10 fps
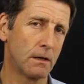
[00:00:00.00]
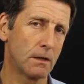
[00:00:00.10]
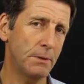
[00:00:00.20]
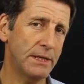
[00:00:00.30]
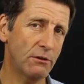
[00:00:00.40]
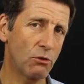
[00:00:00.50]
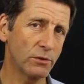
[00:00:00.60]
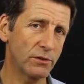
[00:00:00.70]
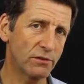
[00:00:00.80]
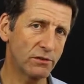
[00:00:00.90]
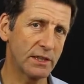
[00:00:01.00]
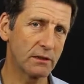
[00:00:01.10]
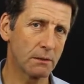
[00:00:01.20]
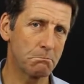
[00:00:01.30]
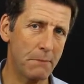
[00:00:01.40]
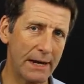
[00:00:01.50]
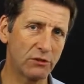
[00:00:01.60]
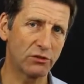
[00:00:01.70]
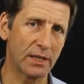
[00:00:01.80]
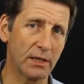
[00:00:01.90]
The mediator is also skilled at
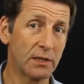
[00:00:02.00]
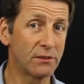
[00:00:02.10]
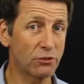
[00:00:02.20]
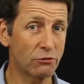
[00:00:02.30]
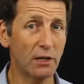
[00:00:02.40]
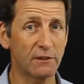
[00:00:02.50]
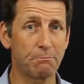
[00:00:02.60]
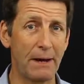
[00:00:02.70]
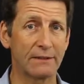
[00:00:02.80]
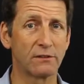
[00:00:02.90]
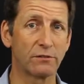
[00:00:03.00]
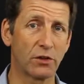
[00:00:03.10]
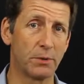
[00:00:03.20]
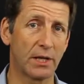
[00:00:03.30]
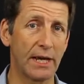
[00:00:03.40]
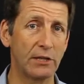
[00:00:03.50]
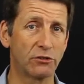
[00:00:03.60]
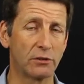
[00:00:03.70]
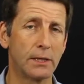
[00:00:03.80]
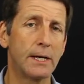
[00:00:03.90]
managing destructive patterns of
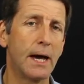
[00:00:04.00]
communication